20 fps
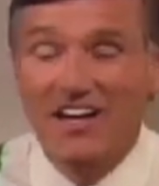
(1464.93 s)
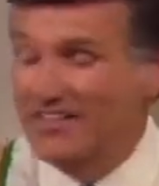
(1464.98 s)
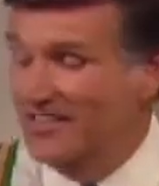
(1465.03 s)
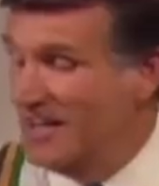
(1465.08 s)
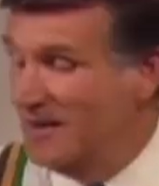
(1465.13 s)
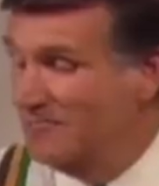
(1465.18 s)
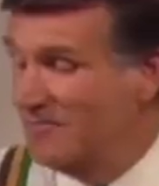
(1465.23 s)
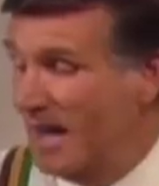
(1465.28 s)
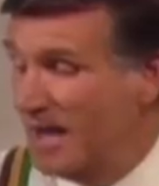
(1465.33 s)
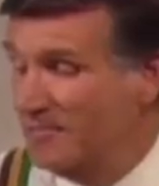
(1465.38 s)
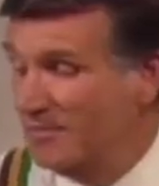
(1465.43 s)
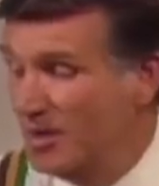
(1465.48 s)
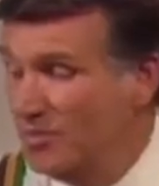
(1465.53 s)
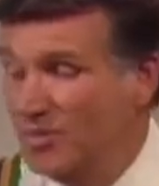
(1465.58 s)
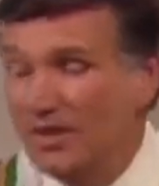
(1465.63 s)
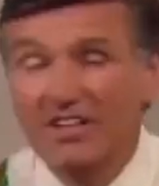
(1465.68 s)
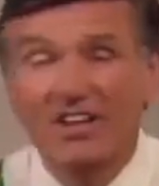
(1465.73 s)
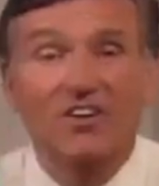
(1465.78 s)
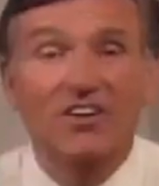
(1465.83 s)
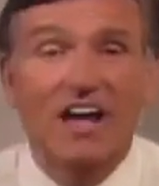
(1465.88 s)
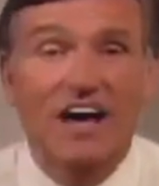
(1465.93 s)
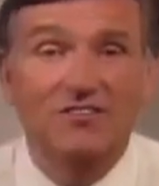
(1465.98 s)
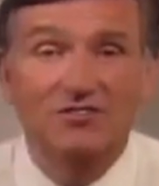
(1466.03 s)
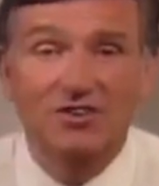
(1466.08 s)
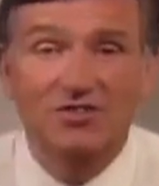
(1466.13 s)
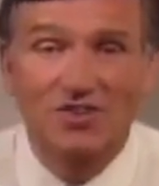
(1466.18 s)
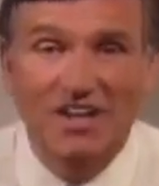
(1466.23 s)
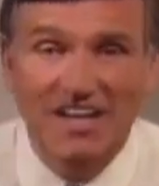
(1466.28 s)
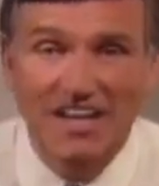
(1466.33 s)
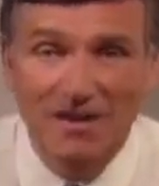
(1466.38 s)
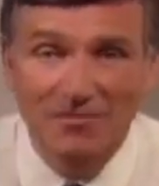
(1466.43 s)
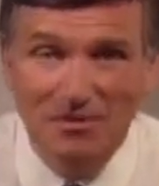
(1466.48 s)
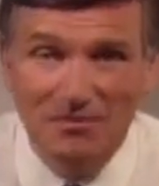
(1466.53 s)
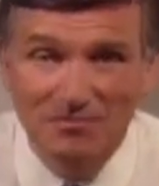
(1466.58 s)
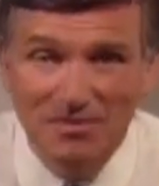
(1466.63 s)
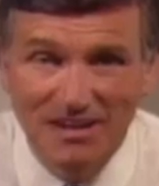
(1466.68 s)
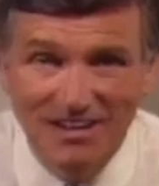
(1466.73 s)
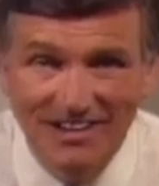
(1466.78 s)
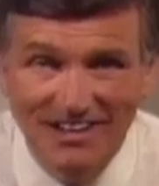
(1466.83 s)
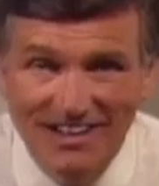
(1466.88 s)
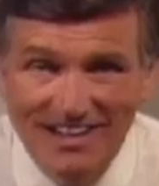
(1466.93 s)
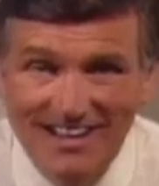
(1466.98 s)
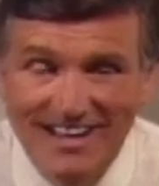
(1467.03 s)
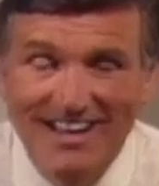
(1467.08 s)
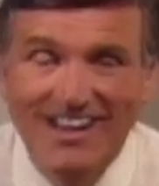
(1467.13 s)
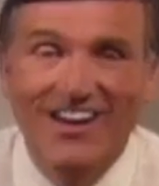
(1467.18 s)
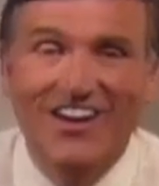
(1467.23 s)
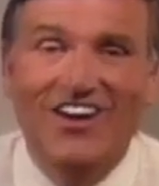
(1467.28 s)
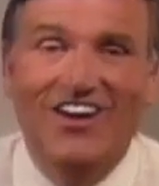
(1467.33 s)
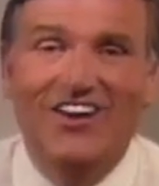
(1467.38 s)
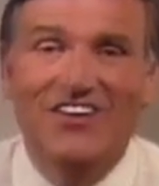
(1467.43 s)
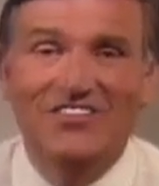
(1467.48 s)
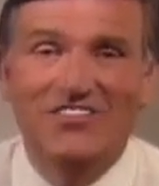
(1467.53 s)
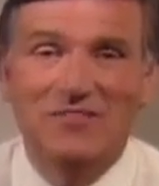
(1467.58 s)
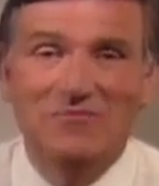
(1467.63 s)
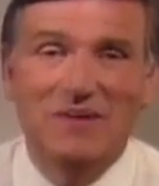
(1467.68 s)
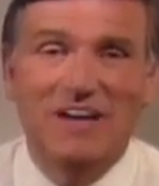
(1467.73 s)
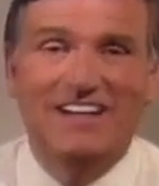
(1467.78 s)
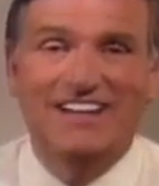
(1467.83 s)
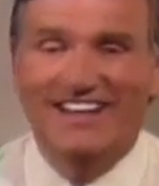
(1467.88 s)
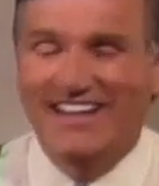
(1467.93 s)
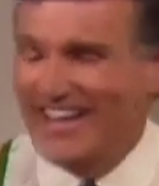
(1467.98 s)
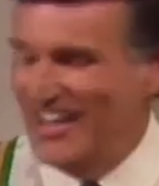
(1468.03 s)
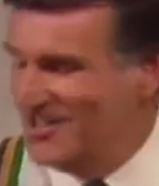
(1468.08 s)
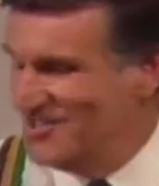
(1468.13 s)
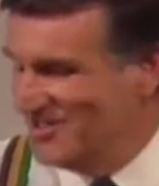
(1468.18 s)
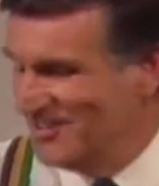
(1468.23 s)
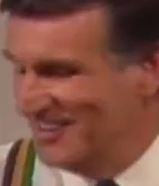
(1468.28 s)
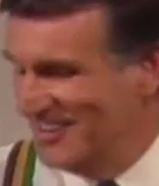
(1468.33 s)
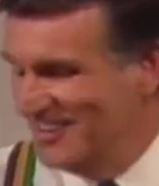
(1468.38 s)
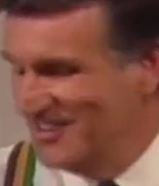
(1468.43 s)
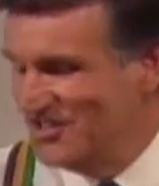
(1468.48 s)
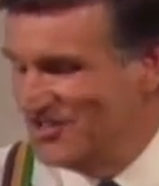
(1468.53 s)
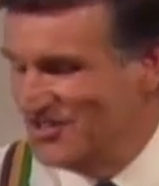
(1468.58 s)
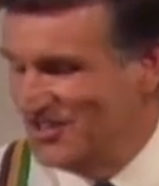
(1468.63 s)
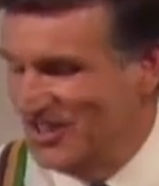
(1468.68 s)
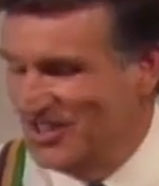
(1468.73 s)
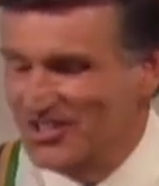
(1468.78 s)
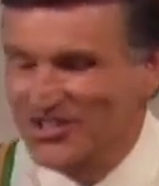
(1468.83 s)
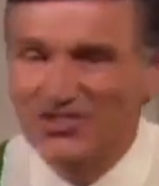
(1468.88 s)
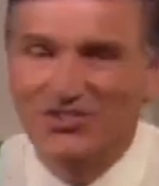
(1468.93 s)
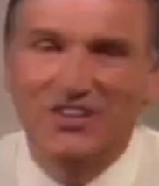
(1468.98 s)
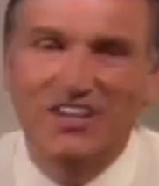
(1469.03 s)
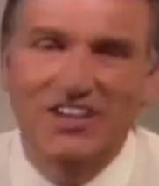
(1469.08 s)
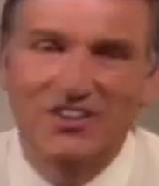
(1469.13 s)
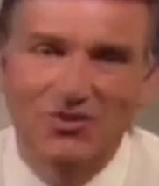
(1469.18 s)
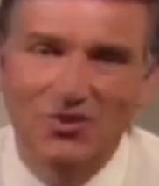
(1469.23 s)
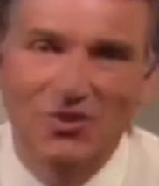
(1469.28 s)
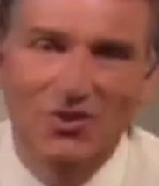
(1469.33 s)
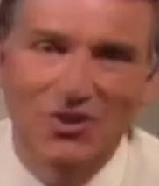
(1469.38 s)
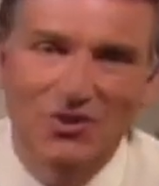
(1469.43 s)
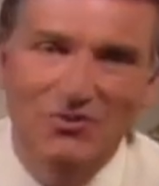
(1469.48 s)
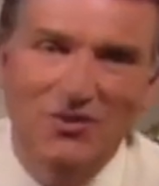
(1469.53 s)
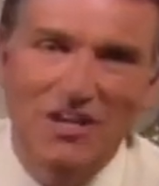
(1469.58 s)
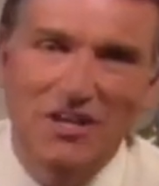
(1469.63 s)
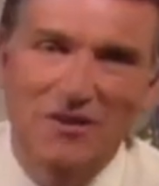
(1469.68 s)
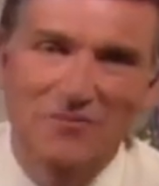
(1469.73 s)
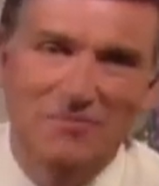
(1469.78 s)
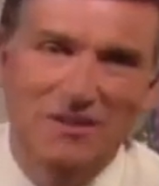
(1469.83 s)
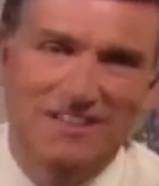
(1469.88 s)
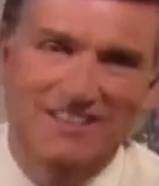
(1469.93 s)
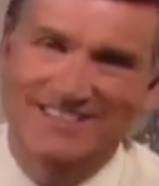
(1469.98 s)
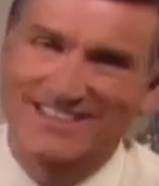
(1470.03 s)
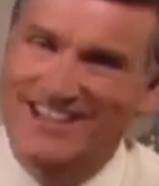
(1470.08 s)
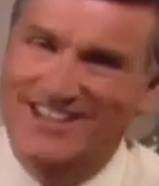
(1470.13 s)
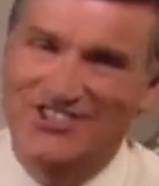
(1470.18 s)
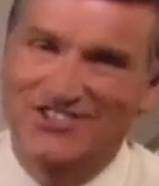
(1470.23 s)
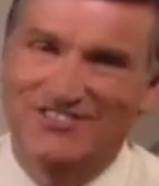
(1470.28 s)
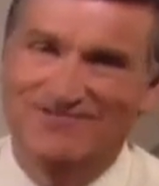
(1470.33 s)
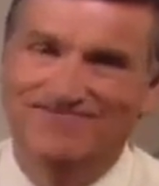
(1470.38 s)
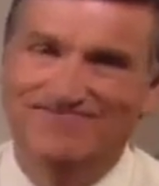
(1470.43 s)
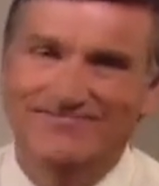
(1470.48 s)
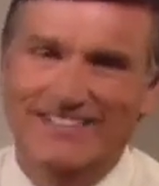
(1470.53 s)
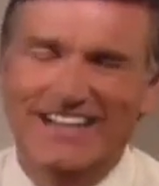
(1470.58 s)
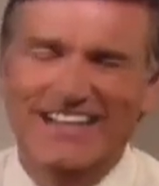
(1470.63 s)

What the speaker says: Then maybe we don't have to run up a bill on the medication and the surgery and all the rehabilitation.